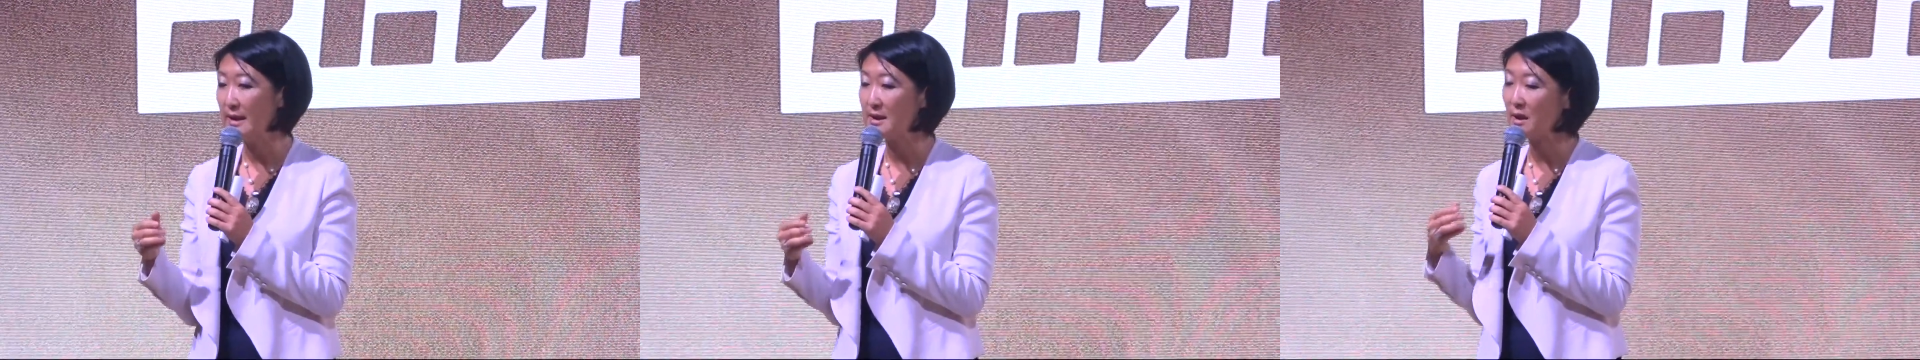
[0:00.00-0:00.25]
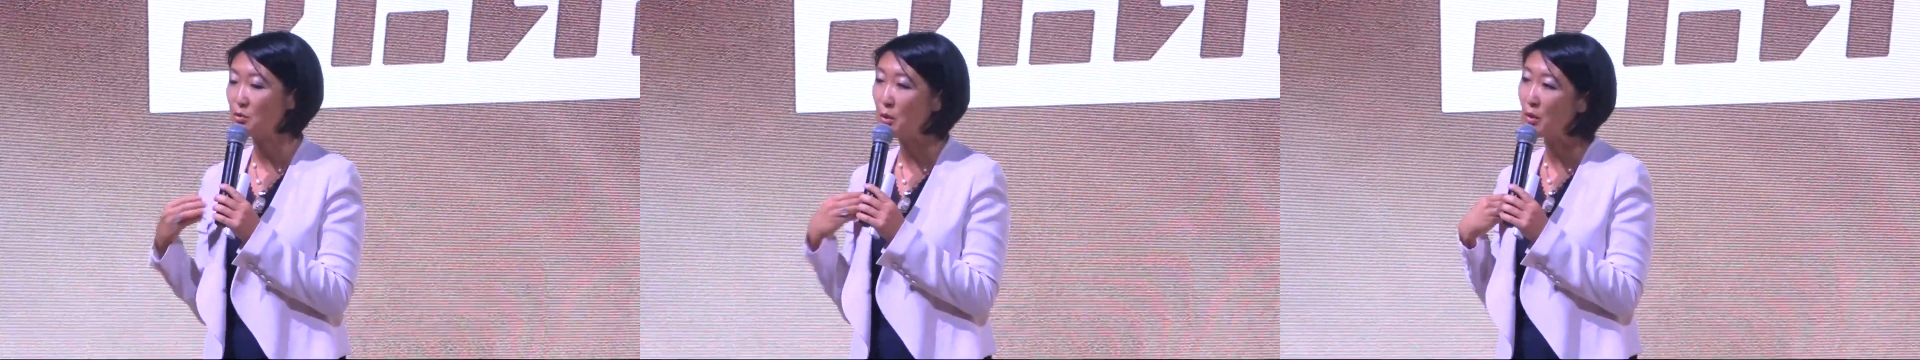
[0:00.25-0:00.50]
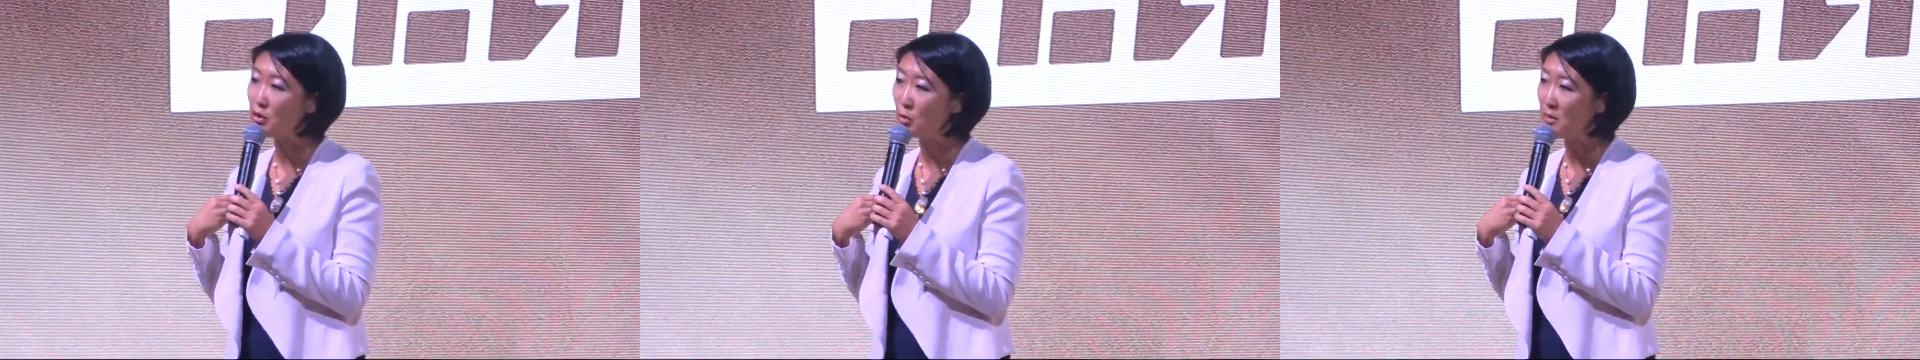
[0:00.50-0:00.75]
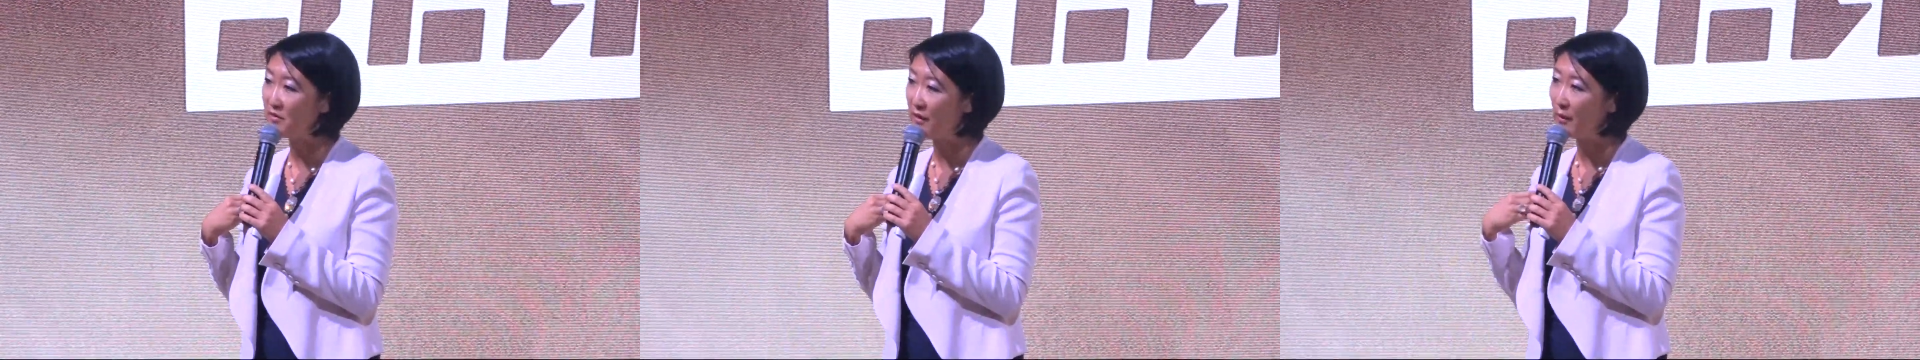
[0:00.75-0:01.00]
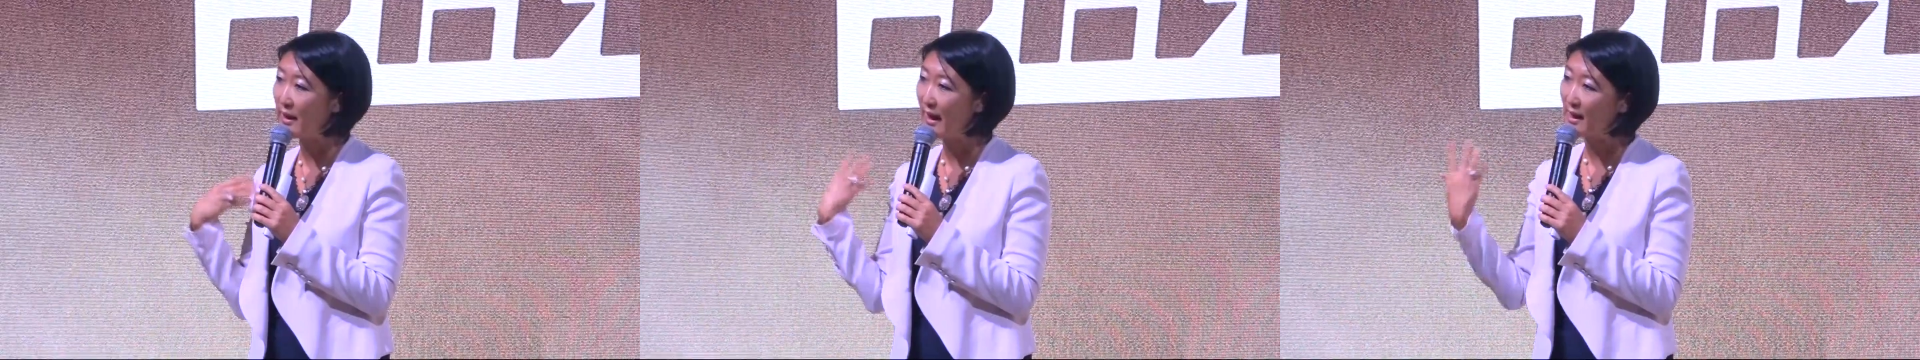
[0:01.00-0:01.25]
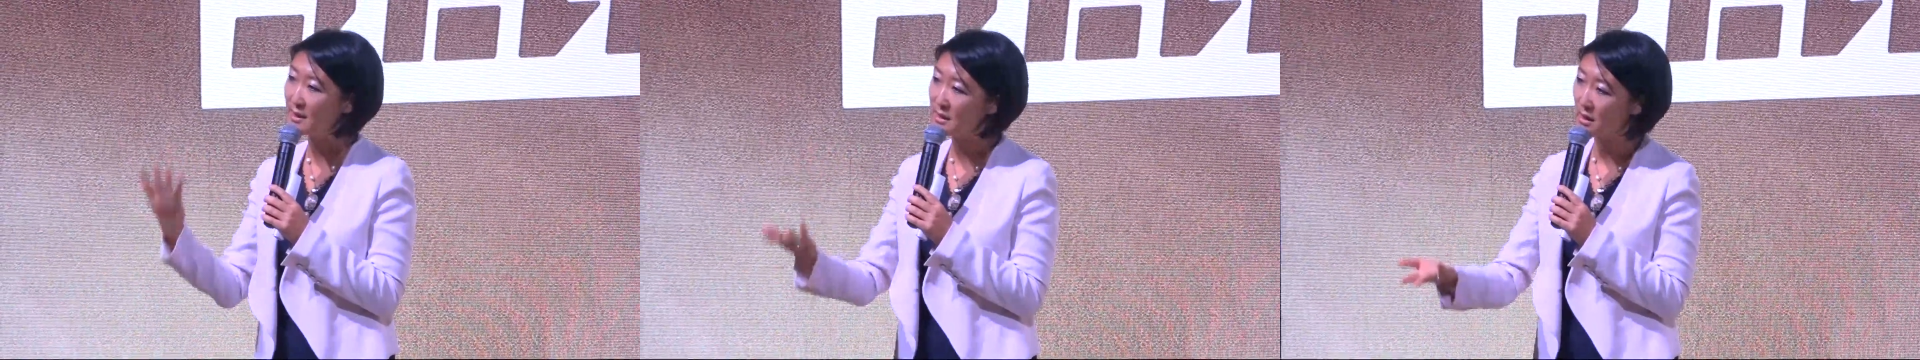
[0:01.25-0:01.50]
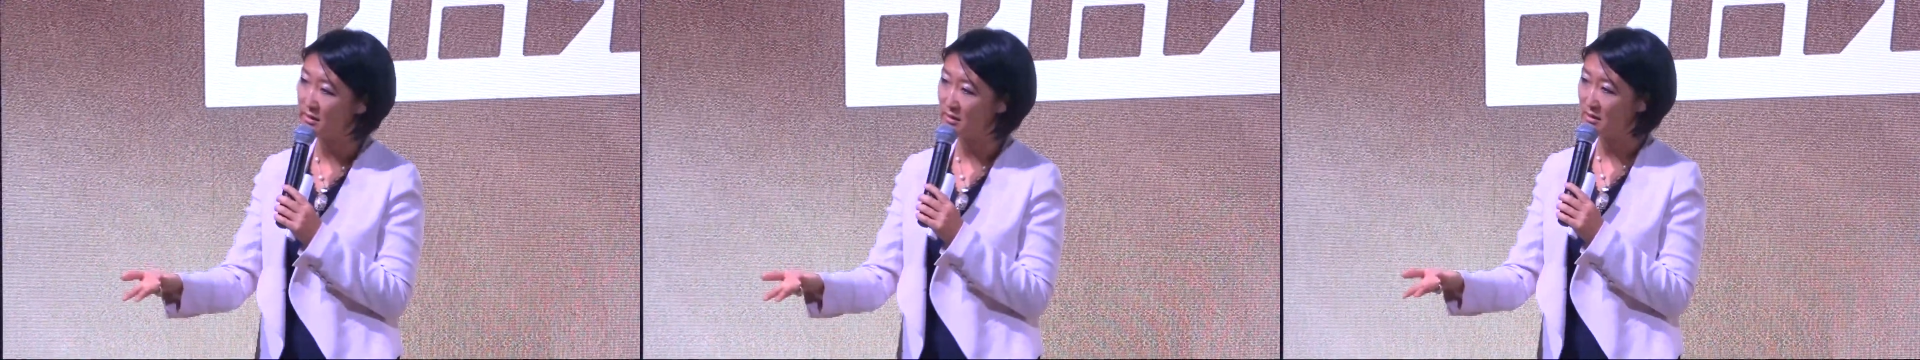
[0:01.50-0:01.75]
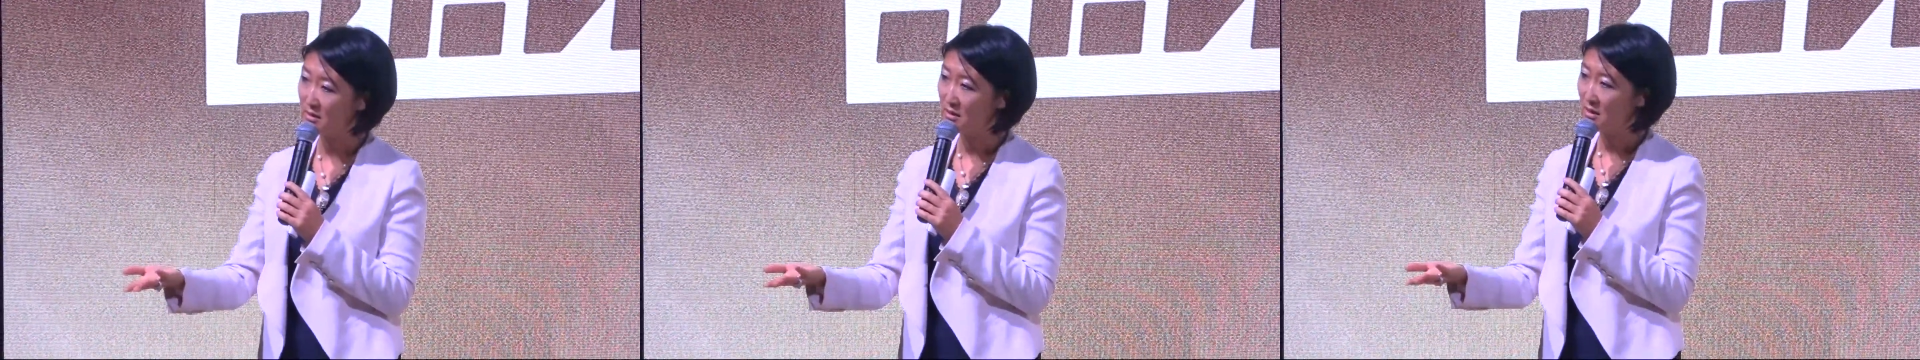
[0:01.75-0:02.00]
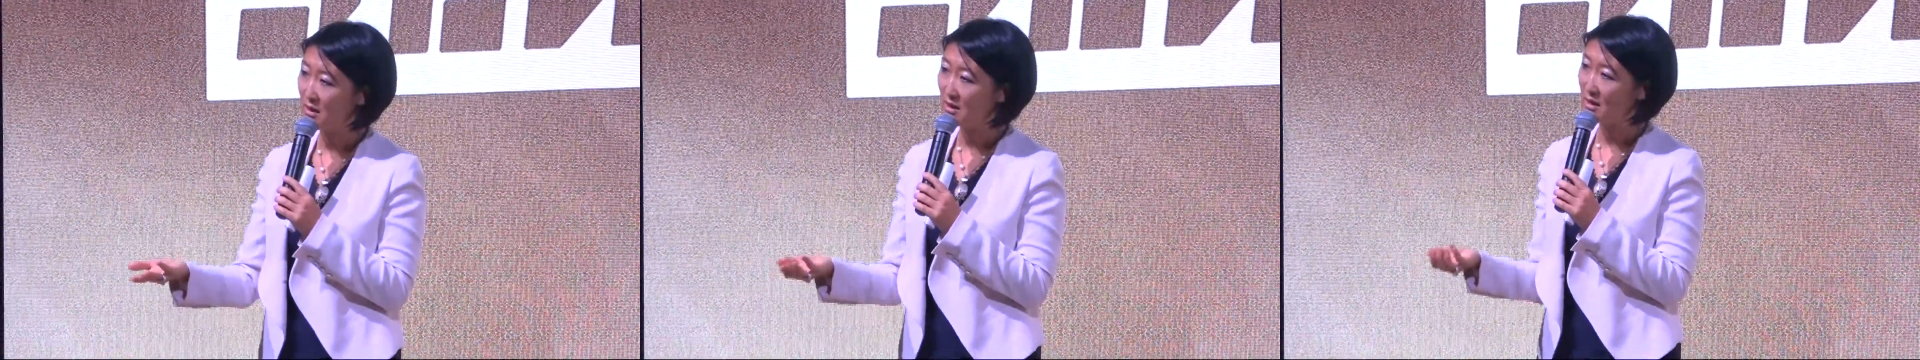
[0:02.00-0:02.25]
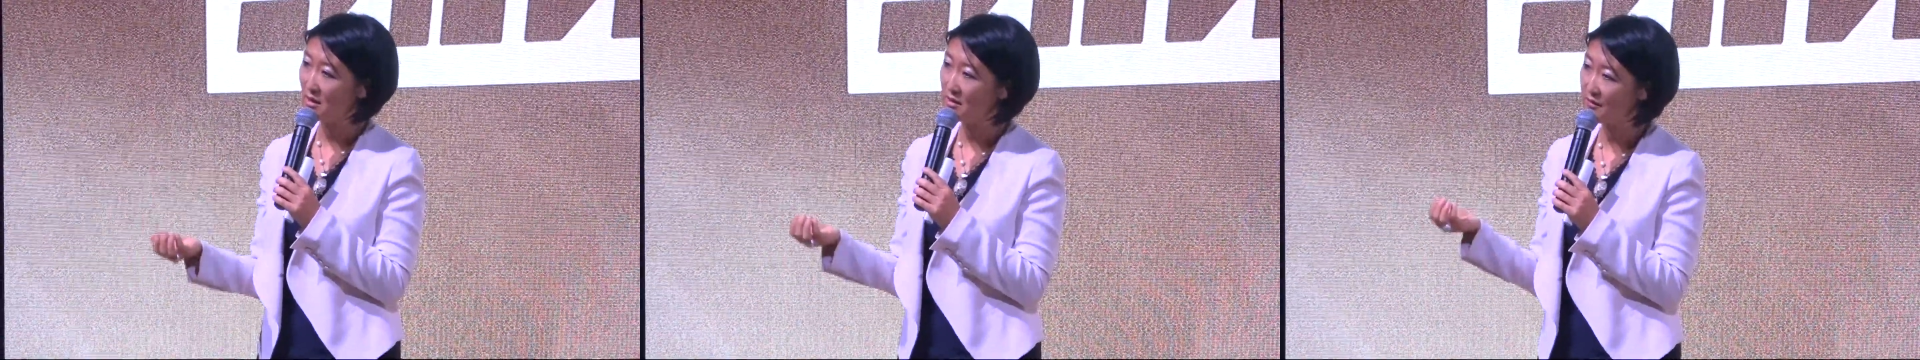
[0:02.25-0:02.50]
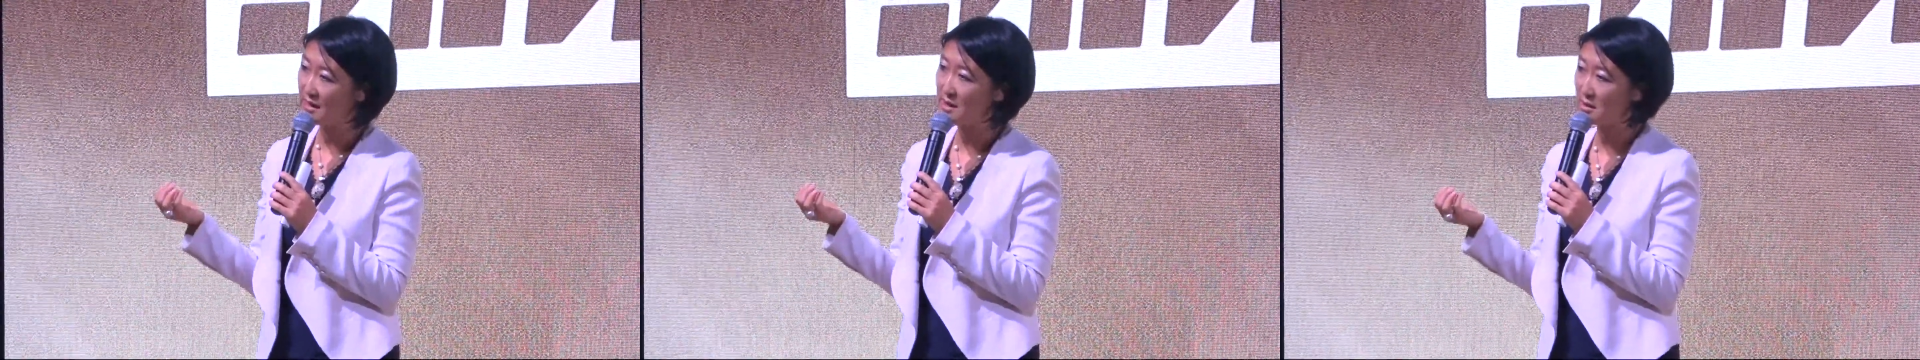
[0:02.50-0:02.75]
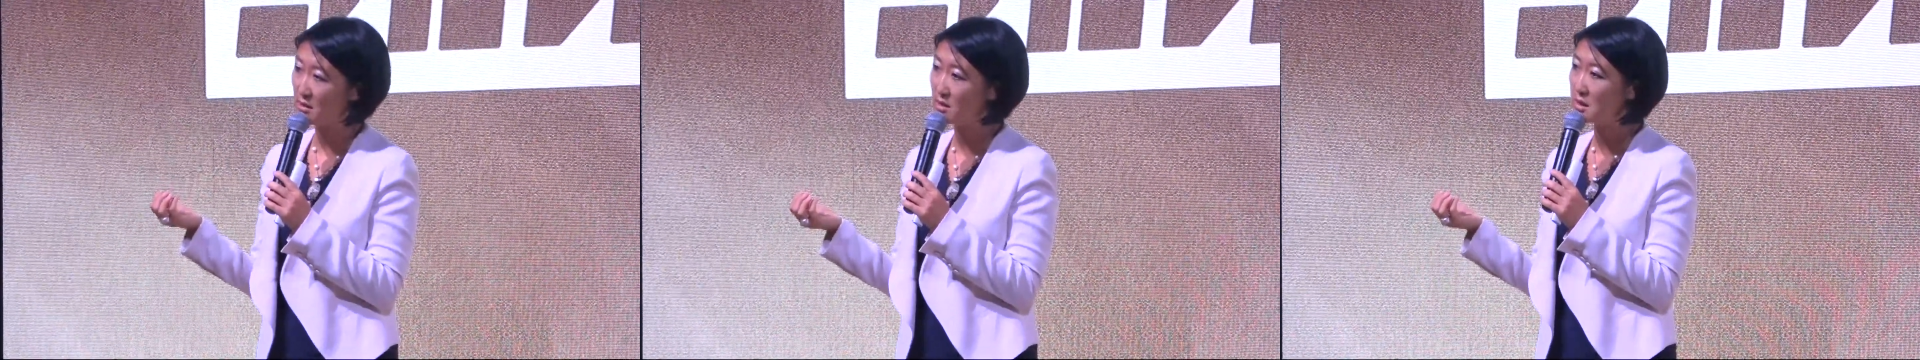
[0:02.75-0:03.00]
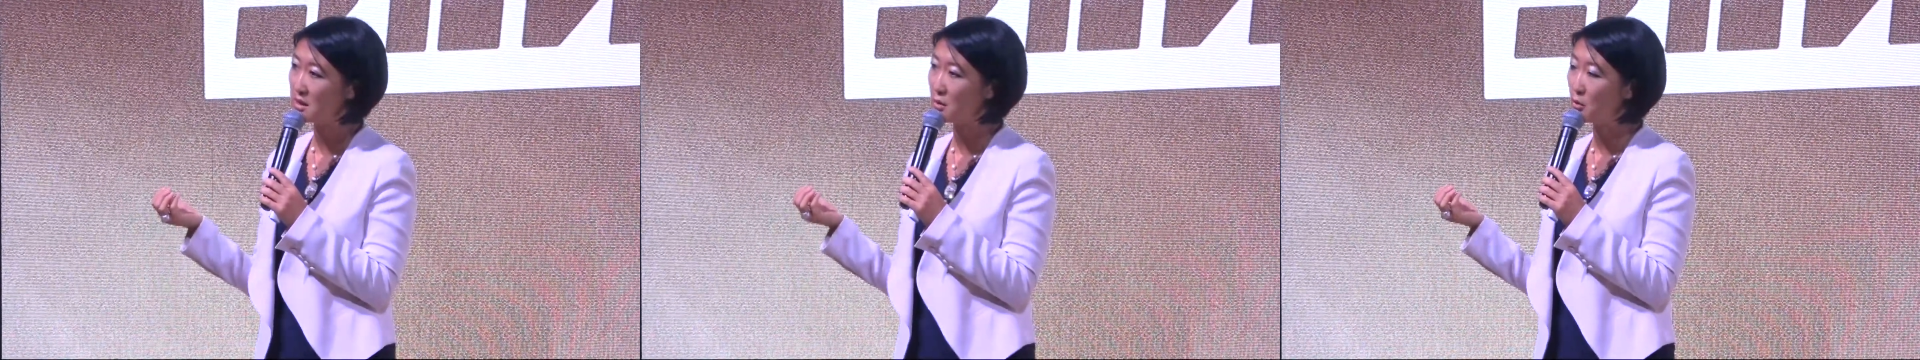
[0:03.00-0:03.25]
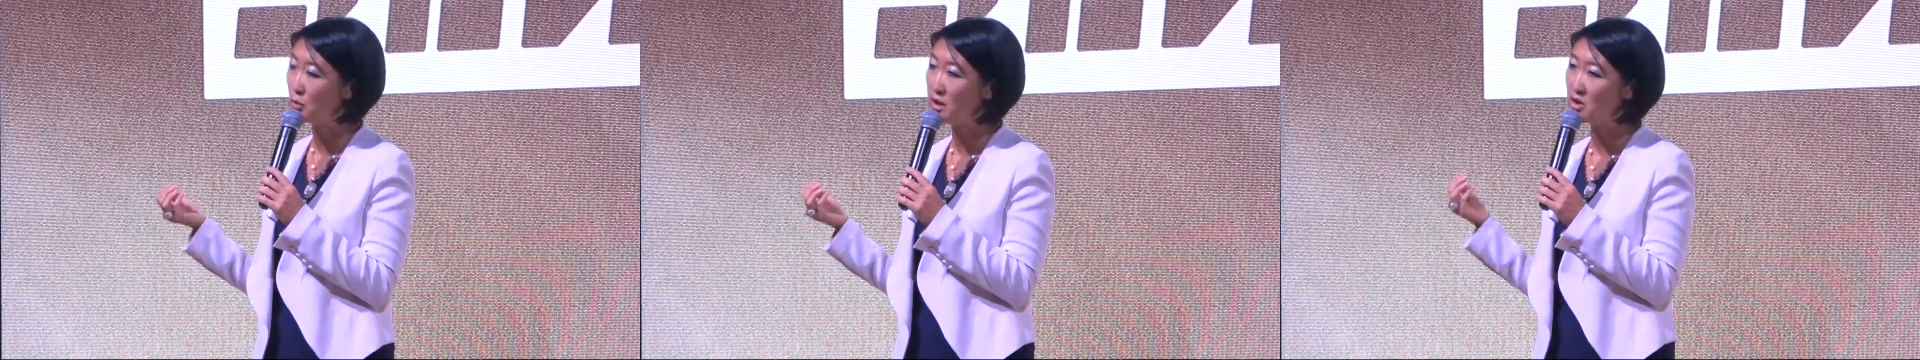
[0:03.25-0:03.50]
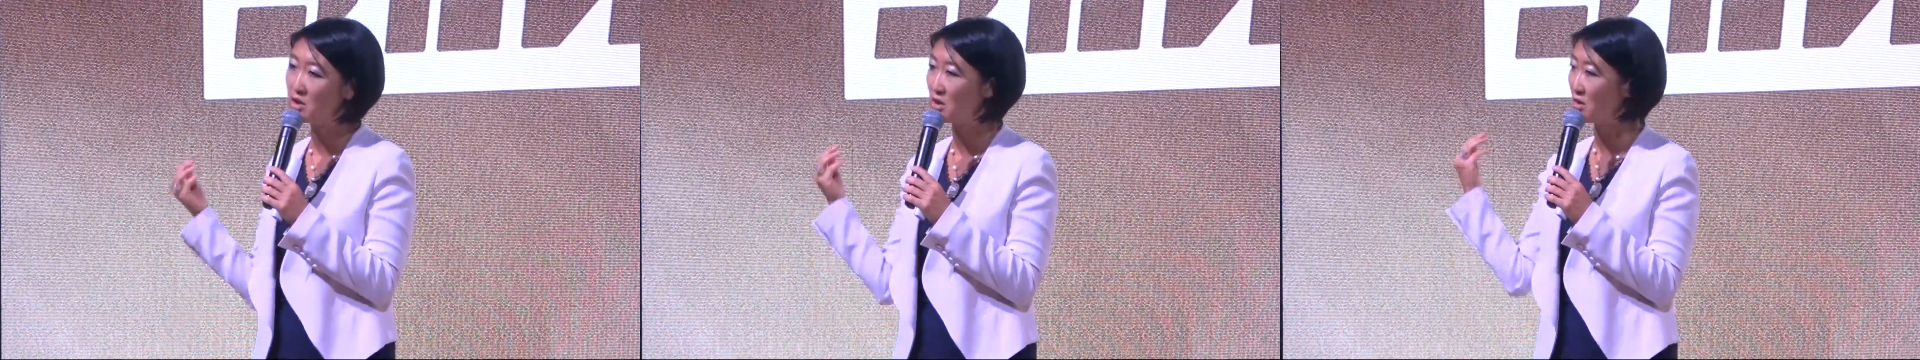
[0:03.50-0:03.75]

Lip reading: Is that we want to be very hands-on investors, so we